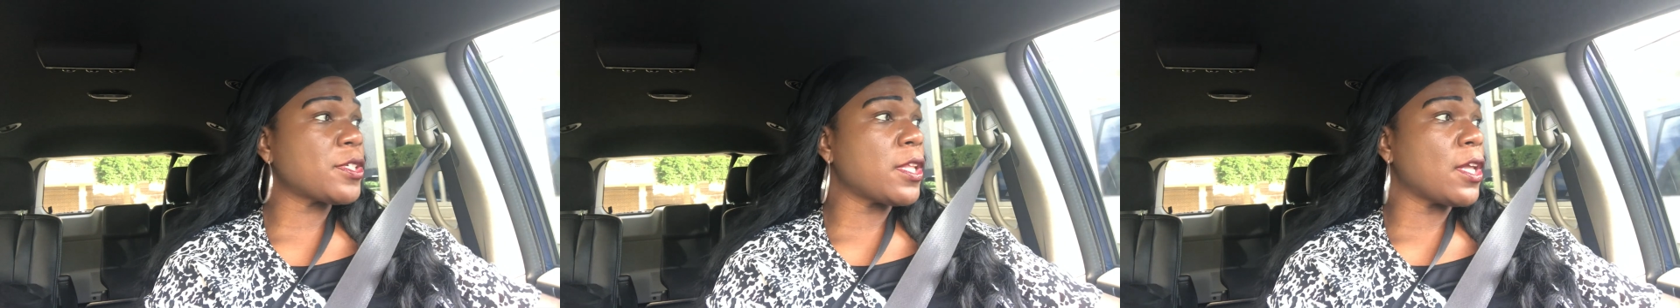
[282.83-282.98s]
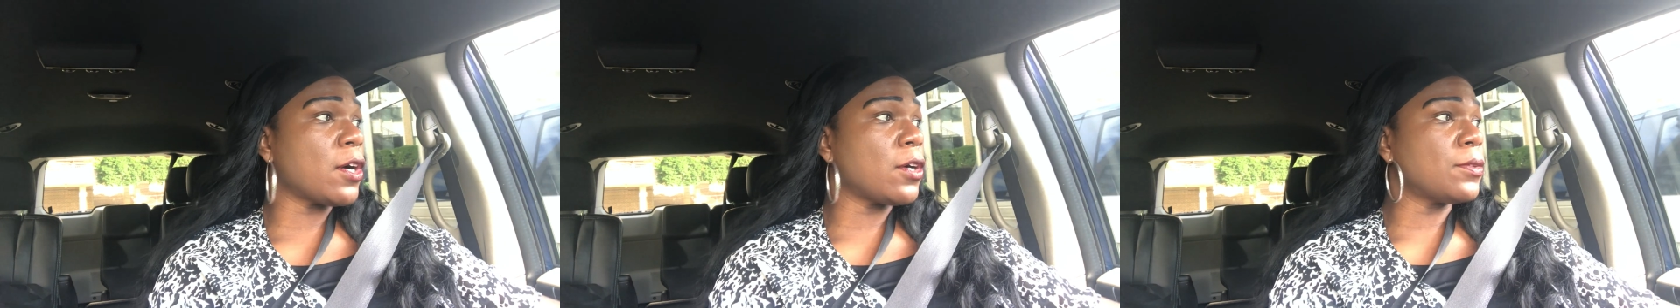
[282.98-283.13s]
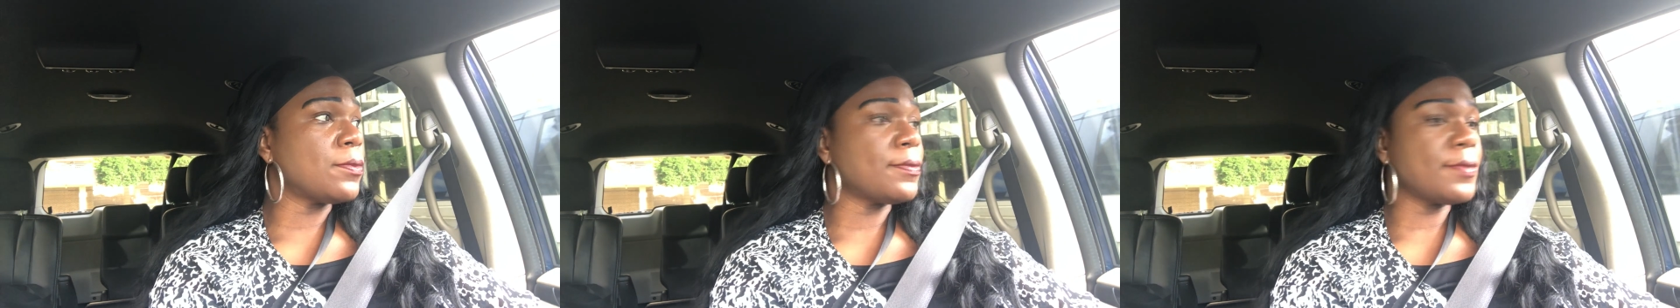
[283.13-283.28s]

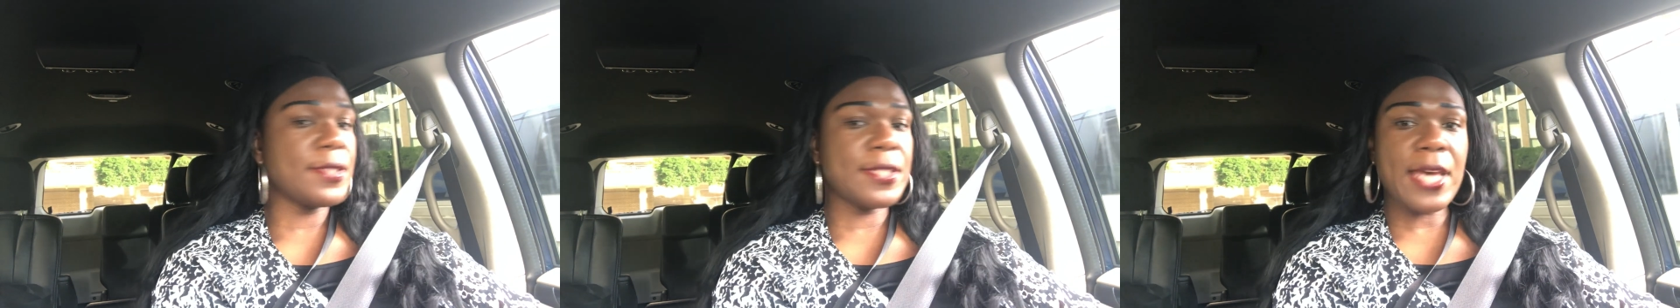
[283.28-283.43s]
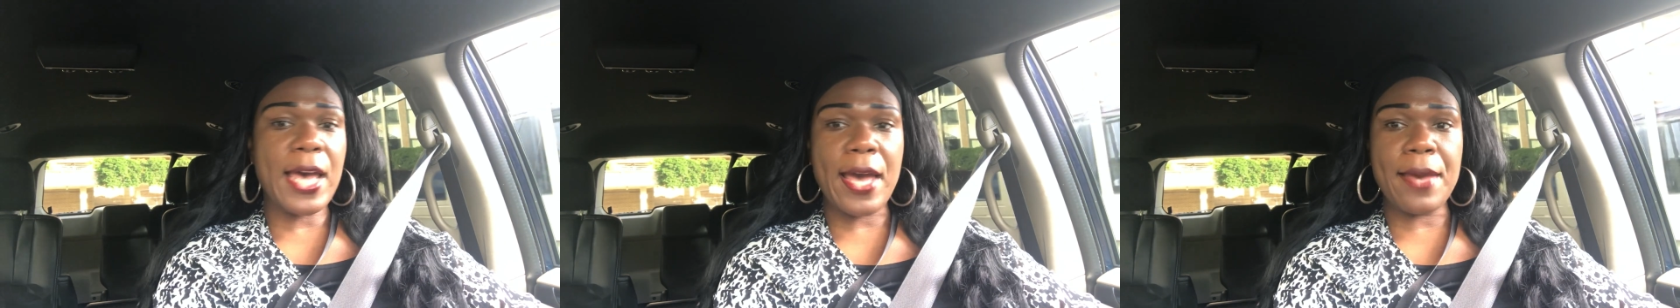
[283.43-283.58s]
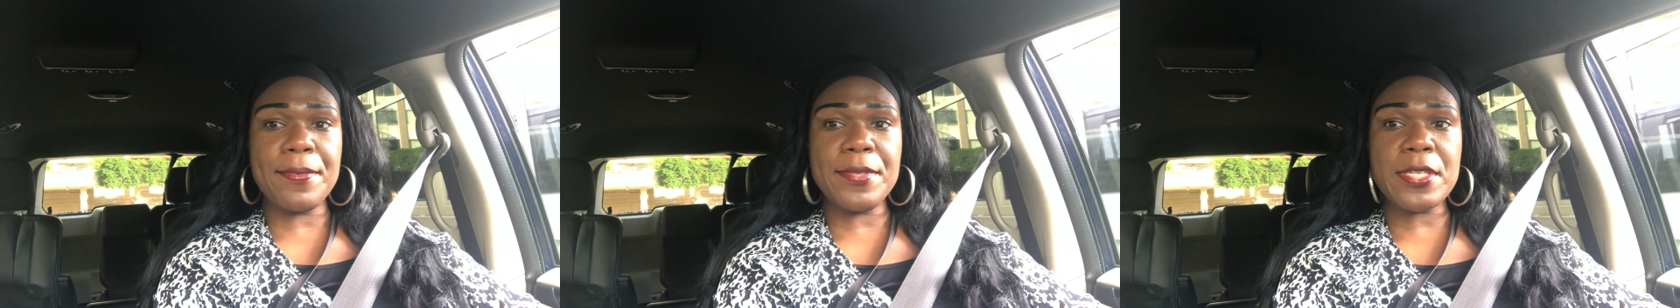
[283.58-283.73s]
slow.
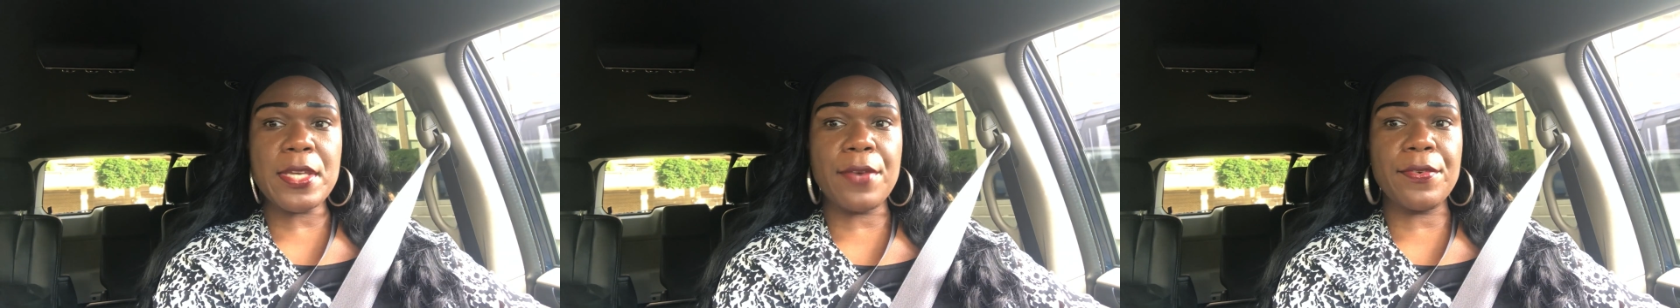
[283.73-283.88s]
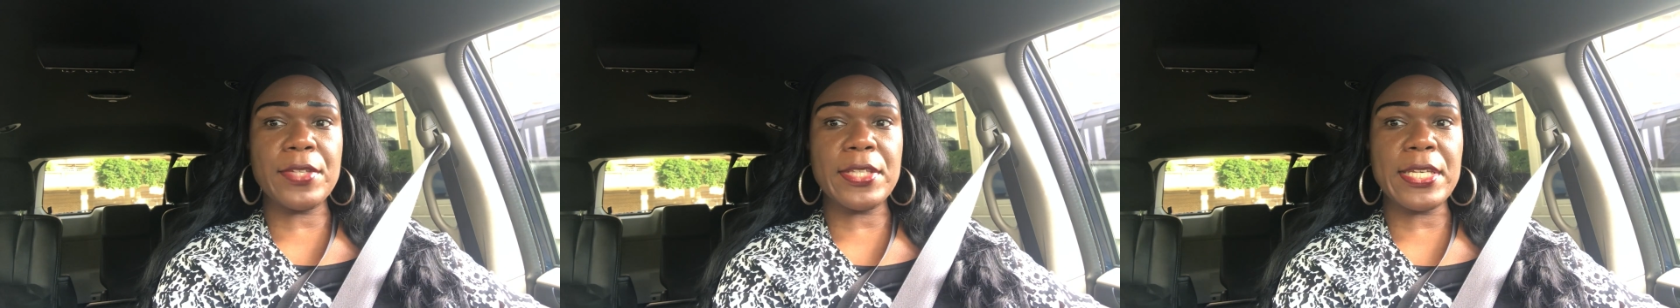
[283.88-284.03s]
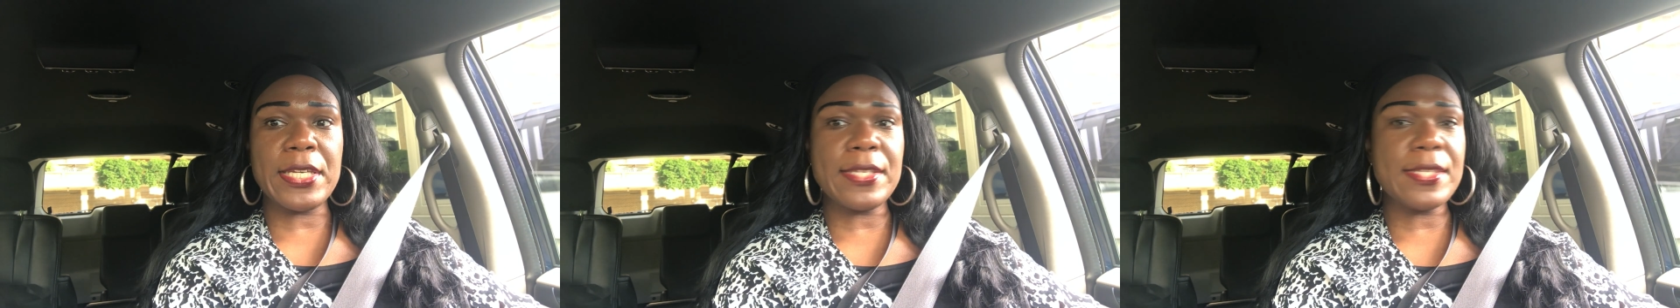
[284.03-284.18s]
Time is
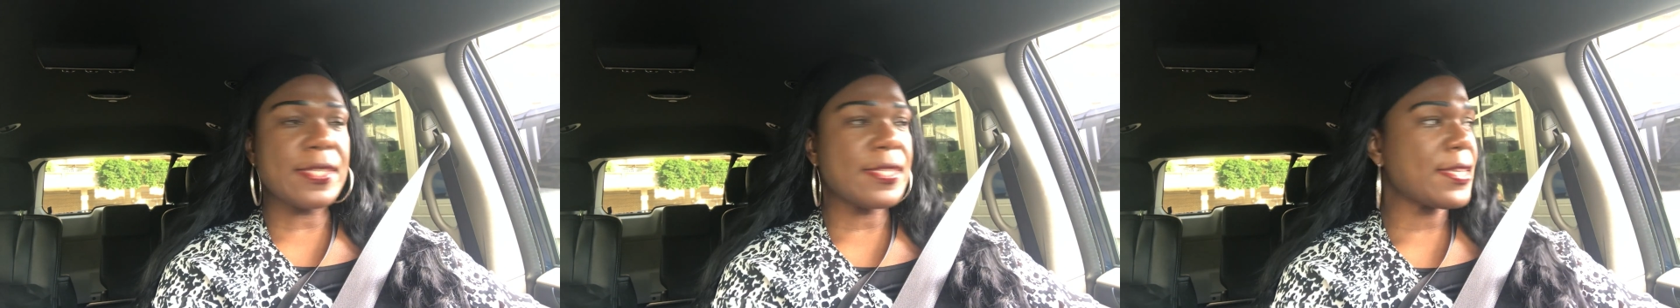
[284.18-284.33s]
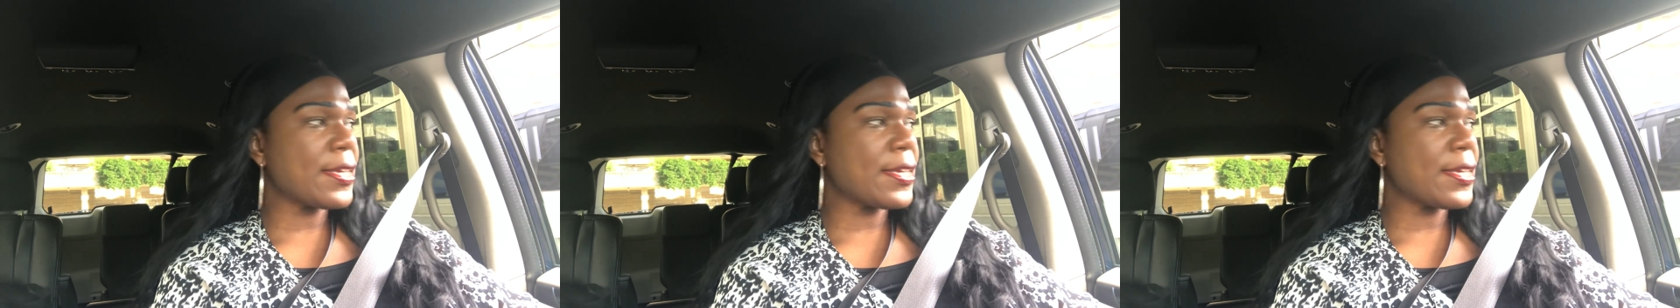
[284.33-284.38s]
currently